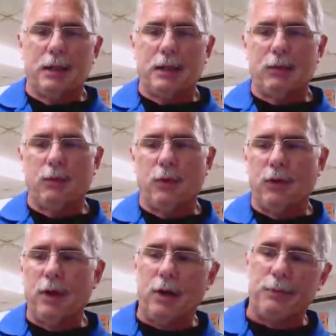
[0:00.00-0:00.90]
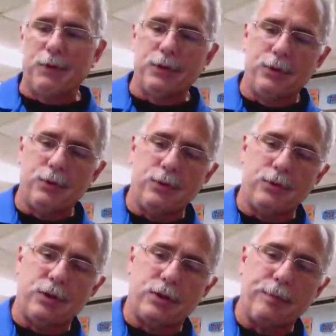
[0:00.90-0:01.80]
will help you
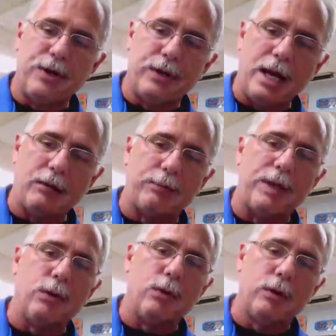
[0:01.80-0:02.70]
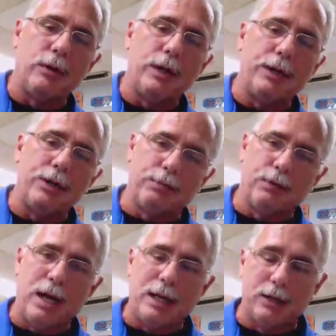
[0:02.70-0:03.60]
to communicate with me, or in your
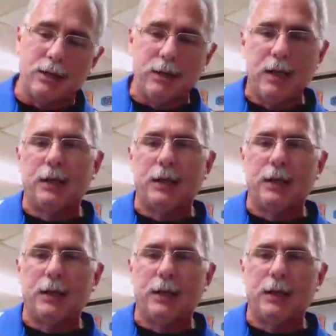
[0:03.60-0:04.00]
planner.